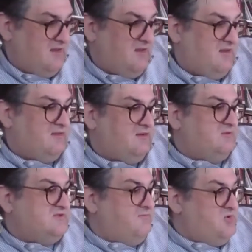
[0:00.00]
There was
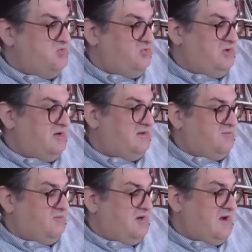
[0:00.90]
a moon that
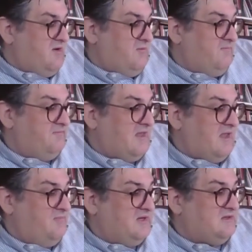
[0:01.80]
would help. I
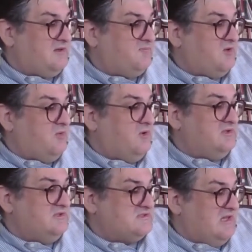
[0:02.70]
picked up the quilt
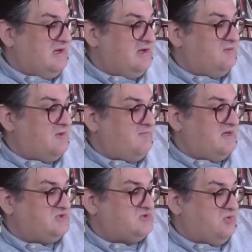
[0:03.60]
and slung it around my
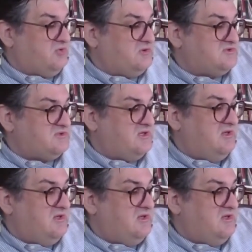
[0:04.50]
shoulders.